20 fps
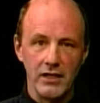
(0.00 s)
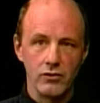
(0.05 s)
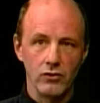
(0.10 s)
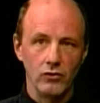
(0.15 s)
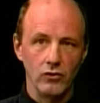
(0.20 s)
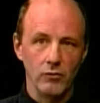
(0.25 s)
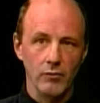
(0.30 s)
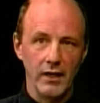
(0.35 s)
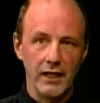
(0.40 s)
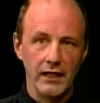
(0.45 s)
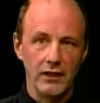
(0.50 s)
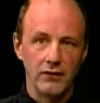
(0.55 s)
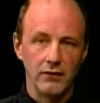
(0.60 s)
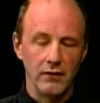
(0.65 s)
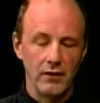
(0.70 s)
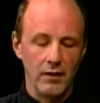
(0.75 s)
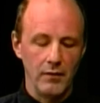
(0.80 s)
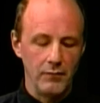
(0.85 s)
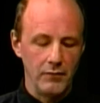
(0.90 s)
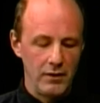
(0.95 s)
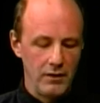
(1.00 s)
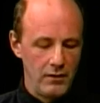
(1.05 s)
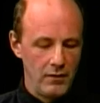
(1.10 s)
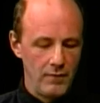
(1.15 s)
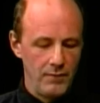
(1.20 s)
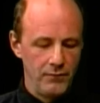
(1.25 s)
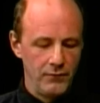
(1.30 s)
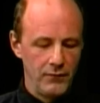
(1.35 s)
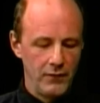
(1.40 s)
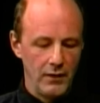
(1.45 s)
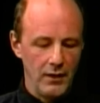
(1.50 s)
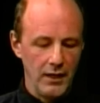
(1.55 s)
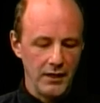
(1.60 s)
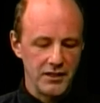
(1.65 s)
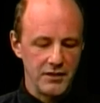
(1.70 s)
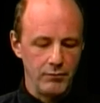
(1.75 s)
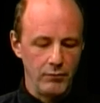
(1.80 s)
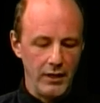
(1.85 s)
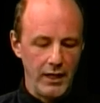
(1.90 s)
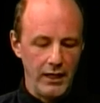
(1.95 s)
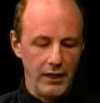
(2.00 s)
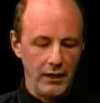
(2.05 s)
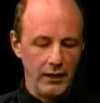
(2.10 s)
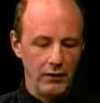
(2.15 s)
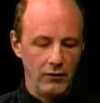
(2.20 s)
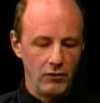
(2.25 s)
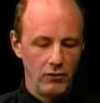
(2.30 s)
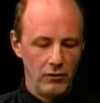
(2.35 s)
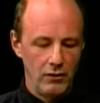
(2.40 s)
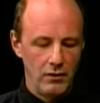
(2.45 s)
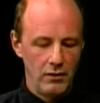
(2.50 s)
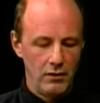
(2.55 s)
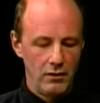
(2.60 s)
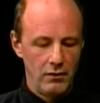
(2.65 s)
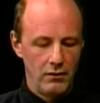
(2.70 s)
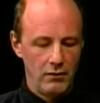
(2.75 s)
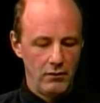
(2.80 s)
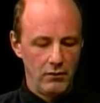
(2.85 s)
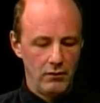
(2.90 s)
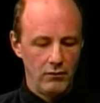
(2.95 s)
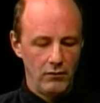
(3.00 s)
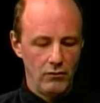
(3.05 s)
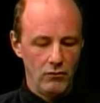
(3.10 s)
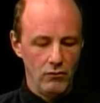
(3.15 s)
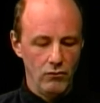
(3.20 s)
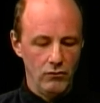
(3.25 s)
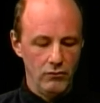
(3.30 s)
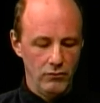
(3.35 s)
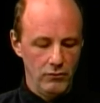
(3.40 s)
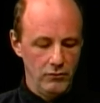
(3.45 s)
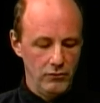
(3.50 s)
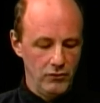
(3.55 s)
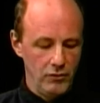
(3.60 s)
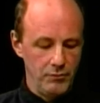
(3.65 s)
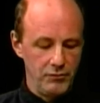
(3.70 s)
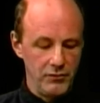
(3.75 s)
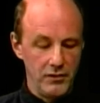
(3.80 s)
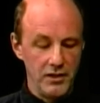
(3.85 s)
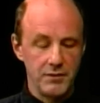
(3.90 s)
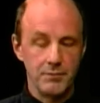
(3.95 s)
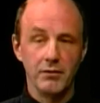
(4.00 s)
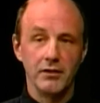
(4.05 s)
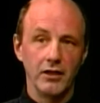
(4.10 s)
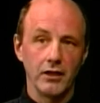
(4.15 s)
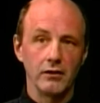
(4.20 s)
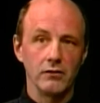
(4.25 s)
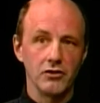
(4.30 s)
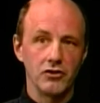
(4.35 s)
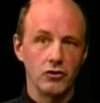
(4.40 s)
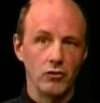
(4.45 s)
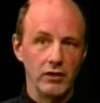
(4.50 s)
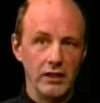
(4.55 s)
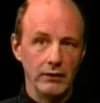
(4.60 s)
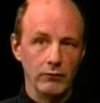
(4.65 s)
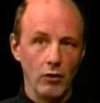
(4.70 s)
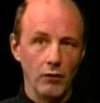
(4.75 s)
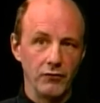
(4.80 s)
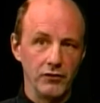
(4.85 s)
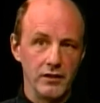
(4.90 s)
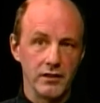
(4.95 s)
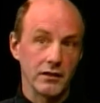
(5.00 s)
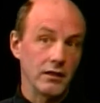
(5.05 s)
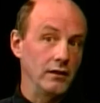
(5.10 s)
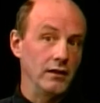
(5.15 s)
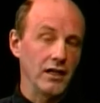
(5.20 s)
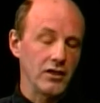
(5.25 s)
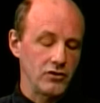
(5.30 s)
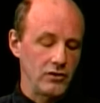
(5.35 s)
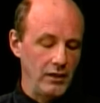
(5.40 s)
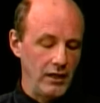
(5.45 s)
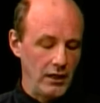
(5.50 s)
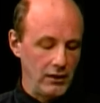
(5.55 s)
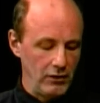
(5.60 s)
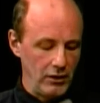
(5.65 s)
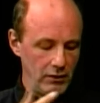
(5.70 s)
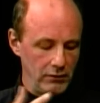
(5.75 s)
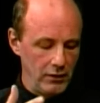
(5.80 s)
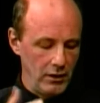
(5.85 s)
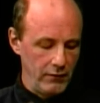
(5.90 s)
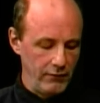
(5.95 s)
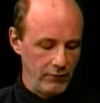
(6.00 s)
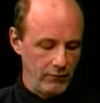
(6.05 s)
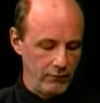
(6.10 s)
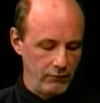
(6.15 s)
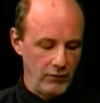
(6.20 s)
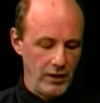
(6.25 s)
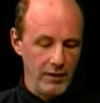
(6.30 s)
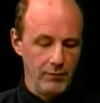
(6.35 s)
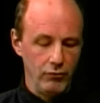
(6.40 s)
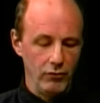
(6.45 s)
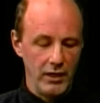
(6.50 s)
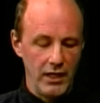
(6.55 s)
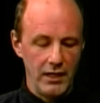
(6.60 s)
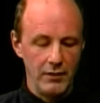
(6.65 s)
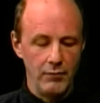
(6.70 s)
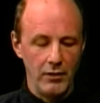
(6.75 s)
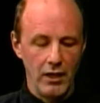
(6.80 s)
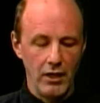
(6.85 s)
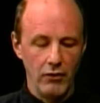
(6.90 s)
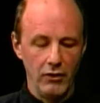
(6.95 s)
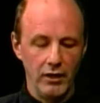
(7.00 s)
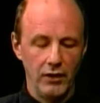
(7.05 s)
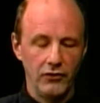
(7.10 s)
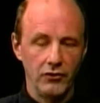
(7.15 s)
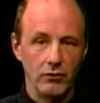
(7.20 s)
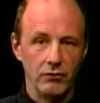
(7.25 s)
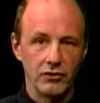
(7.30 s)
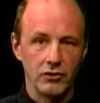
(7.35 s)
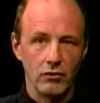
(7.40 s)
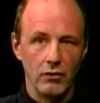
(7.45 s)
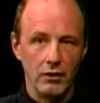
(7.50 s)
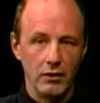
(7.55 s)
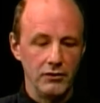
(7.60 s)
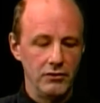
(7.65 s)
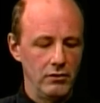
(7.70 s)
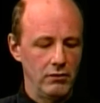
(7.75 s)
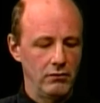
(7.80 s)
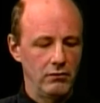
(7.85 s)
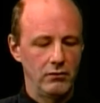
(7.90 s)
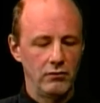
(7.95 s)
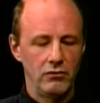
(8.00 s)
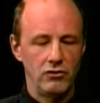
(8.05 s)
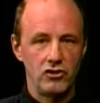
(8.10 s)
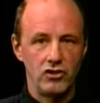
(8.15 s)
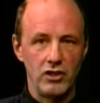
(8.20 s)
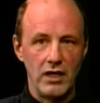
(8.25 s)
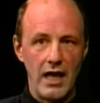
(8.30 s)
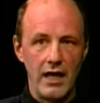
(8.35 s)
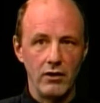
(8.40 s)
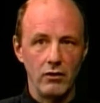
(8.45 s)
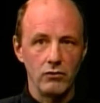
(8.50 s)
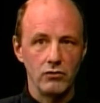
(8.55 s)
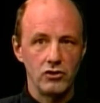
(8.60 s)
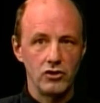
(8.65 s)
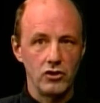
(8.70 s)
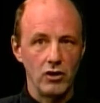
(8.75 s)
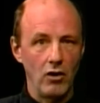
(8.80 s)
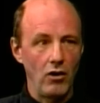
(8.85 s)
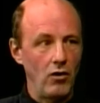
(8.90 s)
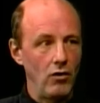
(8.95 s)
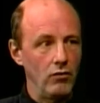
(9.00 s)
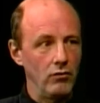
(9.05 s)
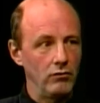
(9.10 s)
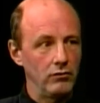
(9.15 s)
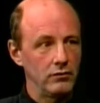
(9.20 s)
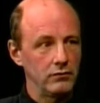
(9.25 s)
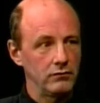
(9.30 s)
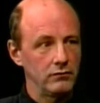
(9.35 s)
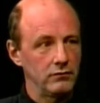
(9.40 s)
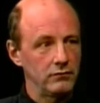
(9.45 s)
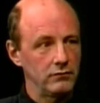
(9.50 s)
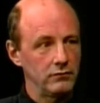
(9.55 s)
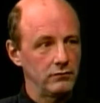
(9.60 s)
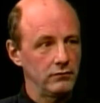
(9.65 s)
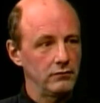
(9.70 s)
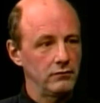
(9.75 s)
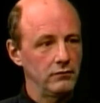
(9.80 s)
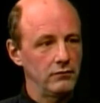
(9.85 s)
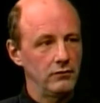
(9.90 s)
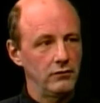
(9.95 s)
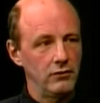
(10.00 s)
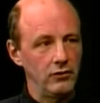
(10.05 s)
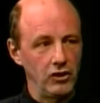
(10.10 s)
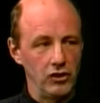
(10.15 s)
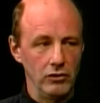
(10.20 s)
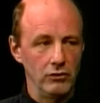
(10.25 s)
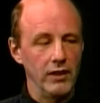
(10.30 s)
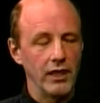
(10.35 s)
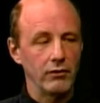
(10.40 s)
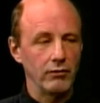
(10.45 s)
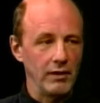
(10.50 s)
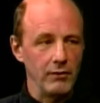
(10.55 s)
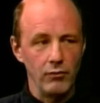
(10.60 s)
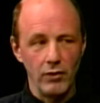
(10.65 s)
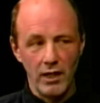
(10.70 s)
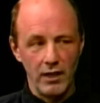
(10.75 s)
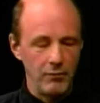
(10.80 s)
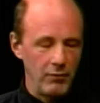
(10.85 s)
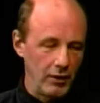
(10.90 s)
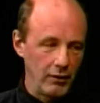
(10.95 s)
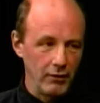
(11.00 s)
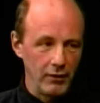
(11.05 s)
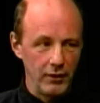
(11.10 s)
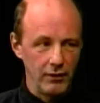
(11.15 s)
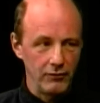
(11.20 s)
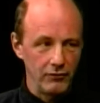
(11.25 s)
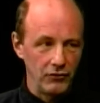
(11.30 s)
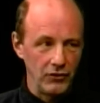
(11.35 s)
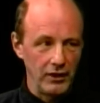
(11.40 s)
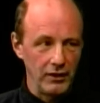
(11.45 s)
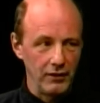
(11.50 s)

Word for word: or two by each of them explaining the, this particular story they wrote for this collection and their love of Ray Bradbury. So it's called Shadow Show. Did you like Ray Bradbury? Zina? A